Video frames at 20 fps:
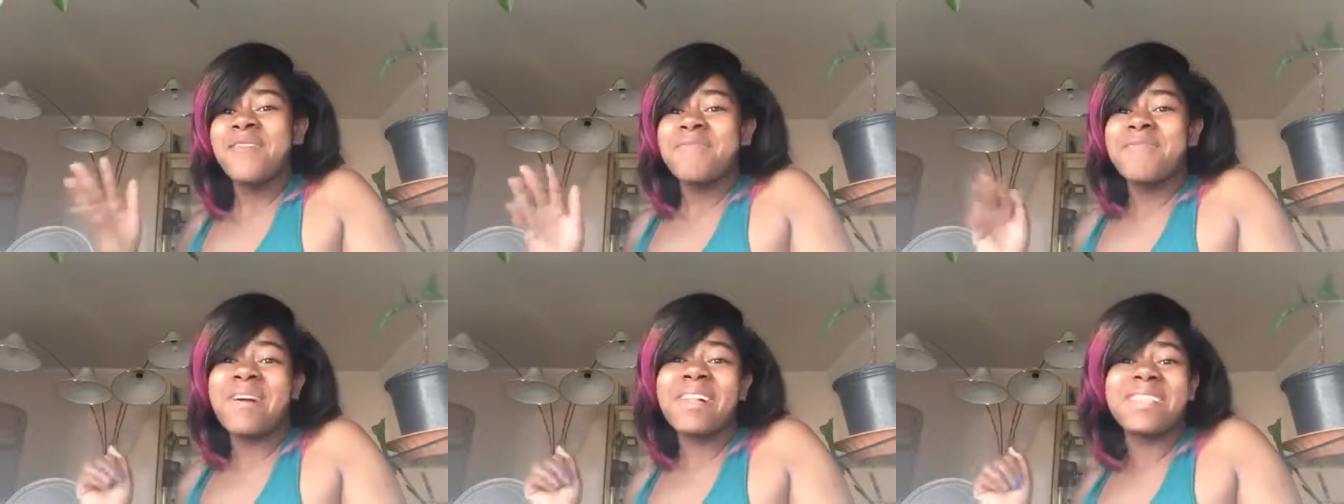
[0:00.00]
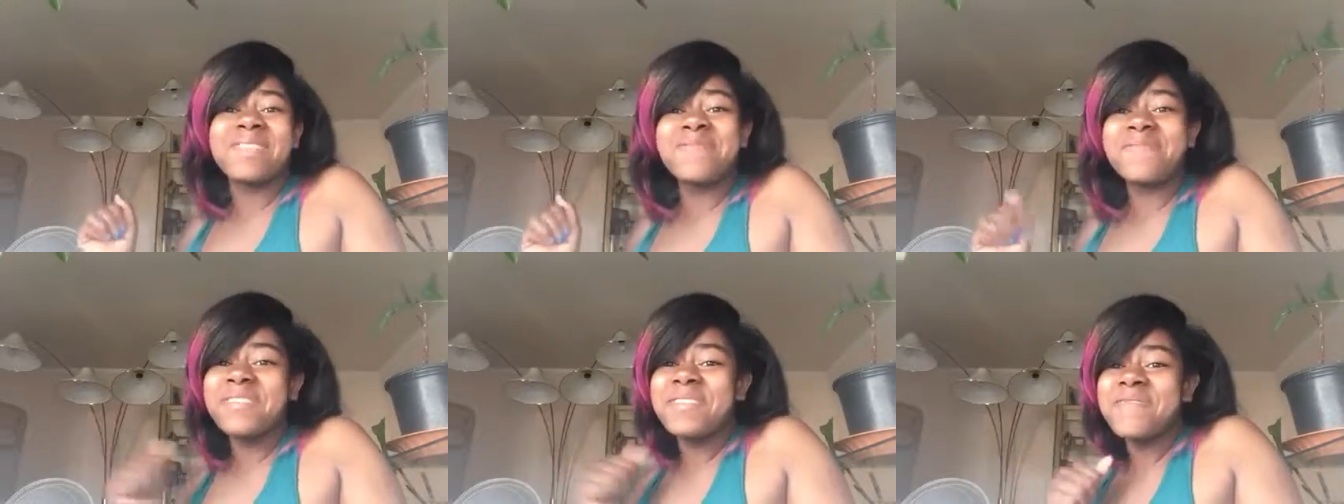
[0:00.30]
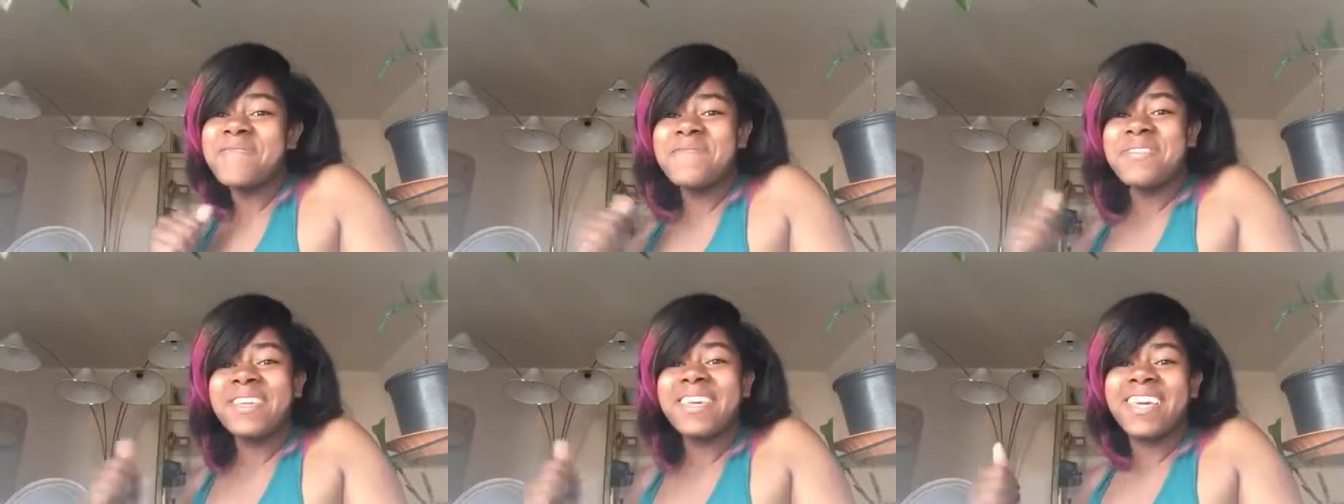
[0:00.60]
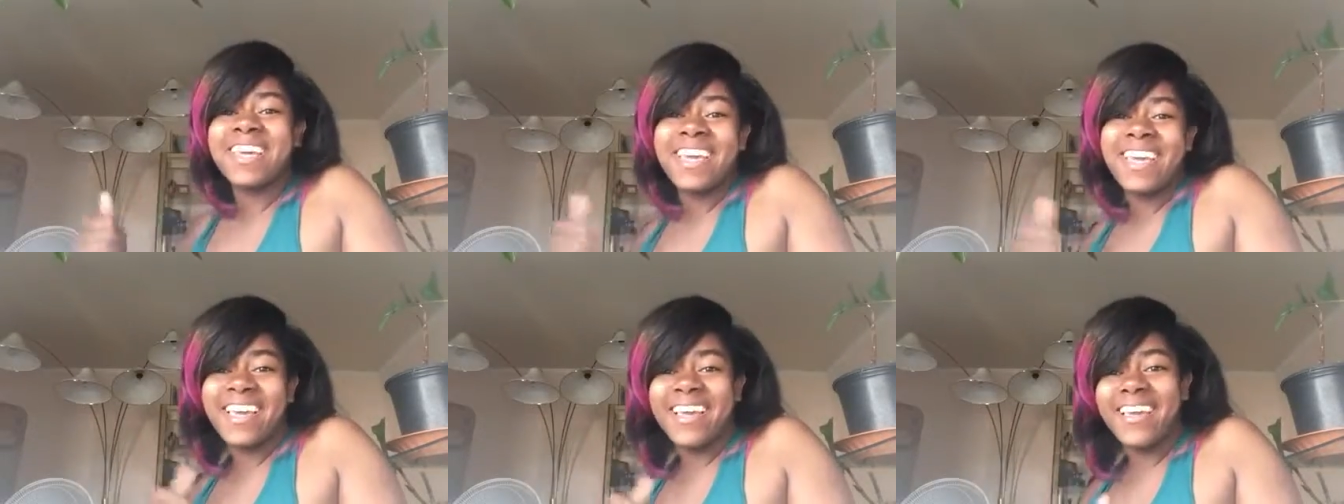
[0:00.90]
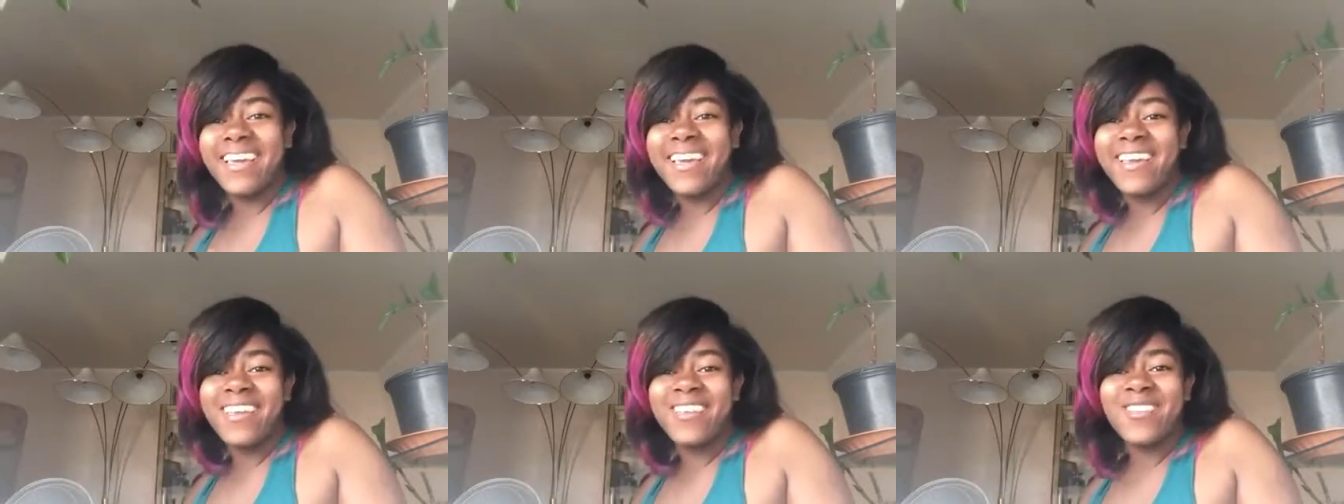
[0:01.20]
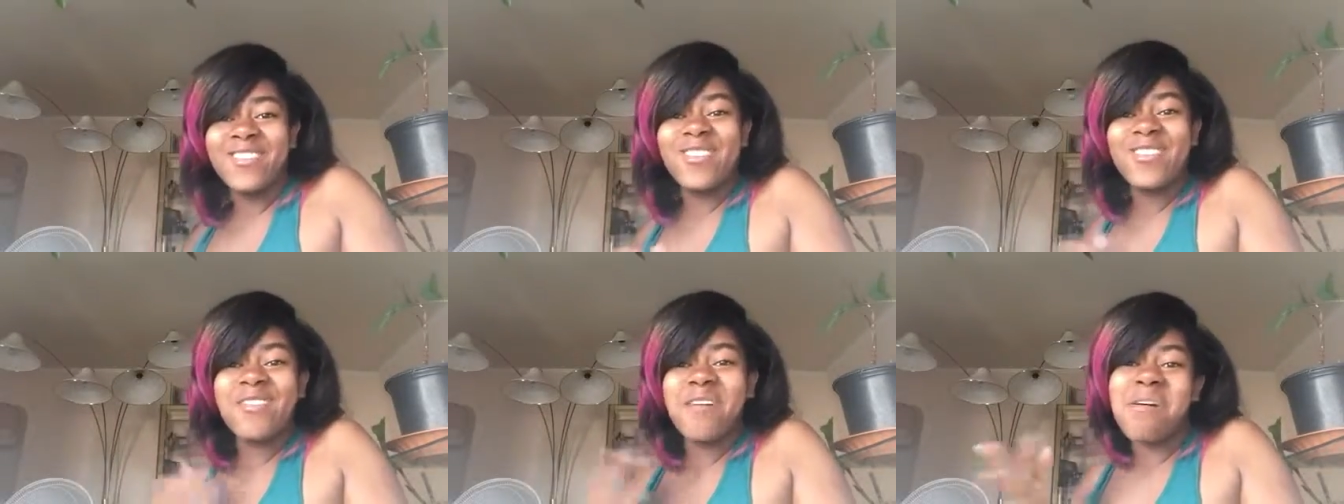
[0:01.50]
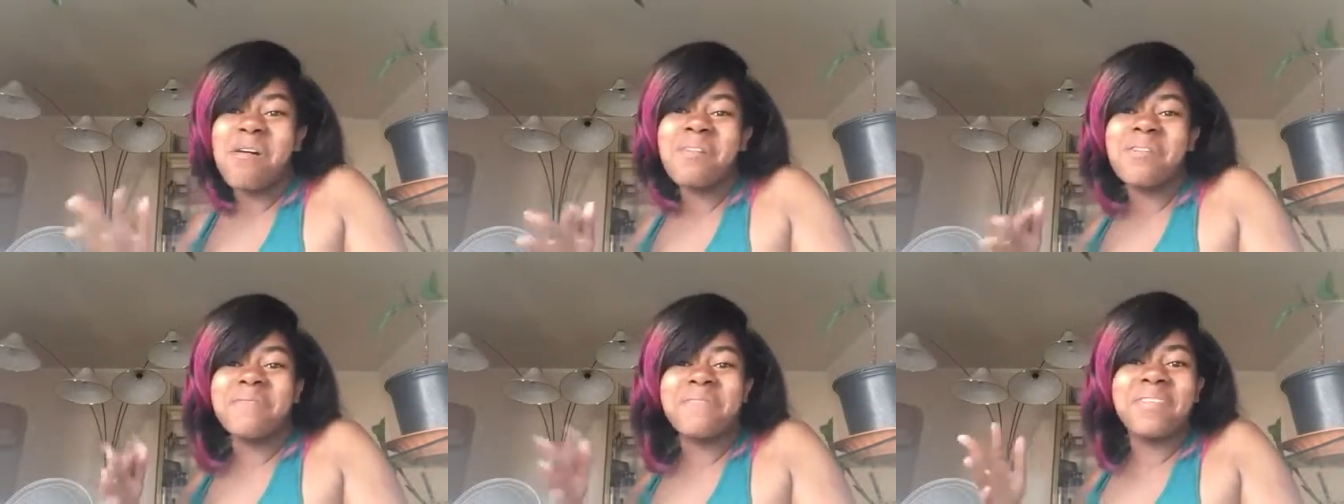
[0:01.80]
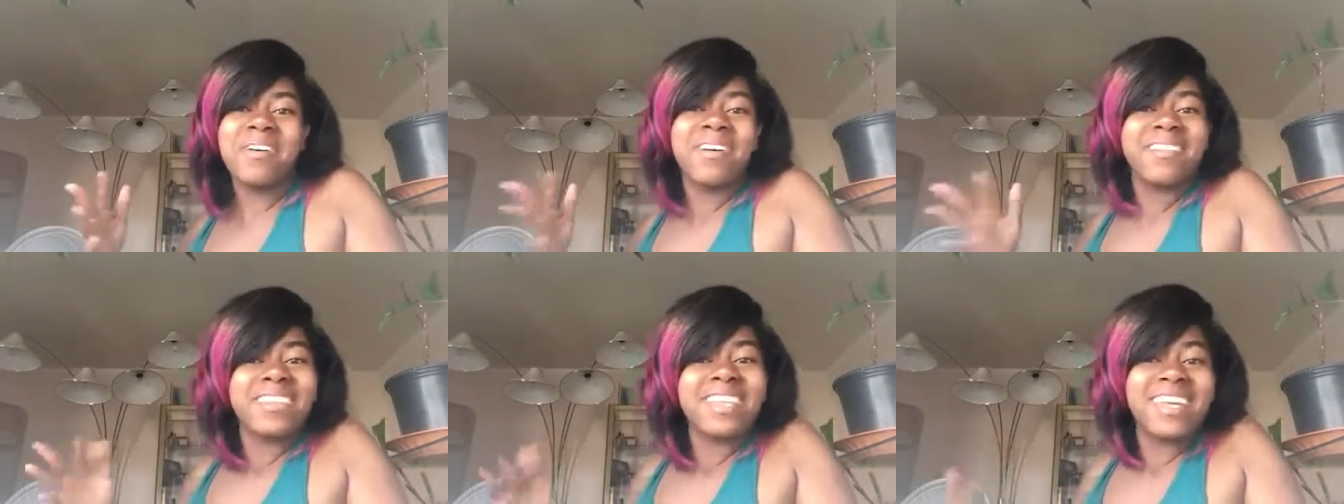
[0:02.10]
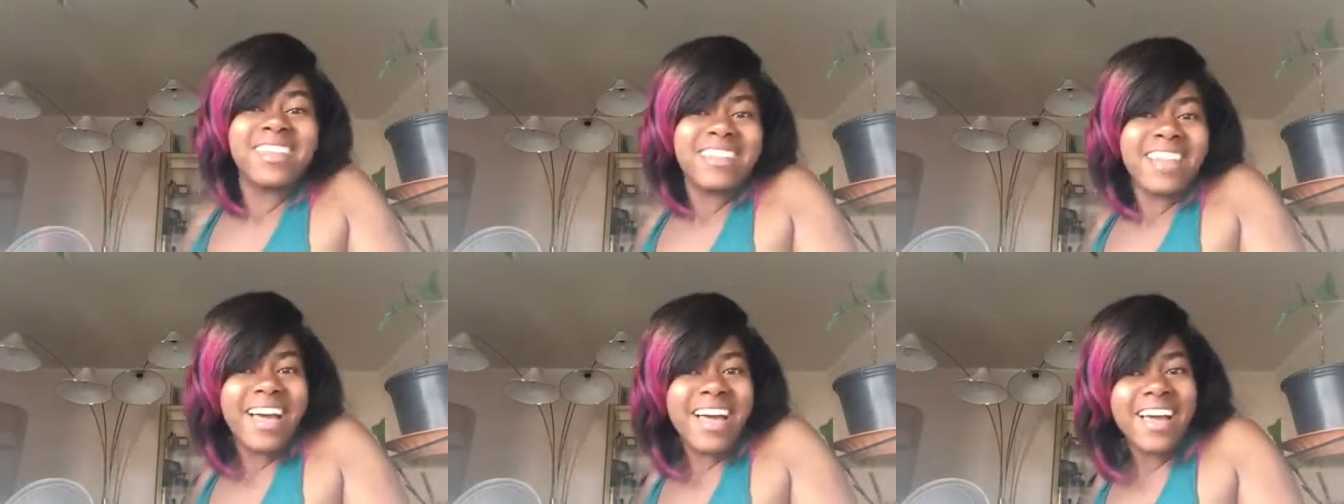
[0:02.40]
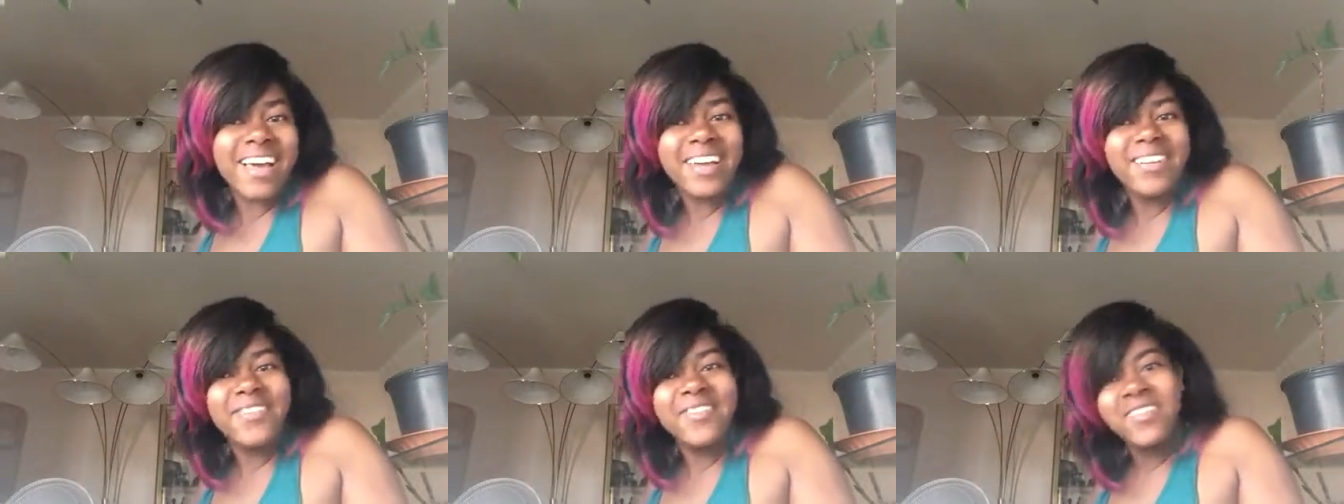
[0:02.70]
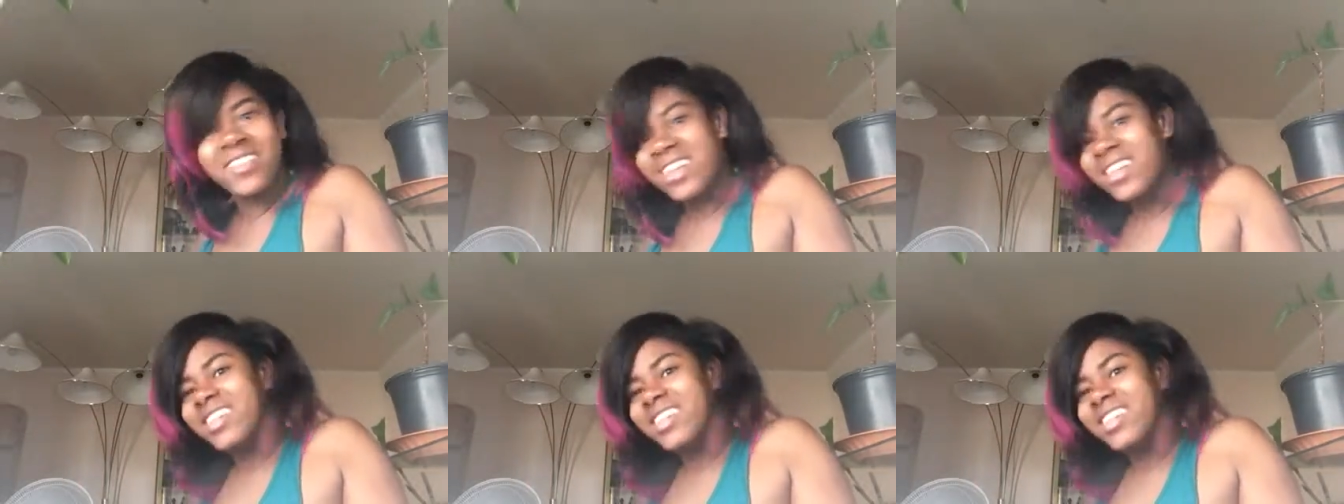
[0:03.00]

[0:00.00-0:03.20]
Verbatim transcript: about to be a big kid you're all about that life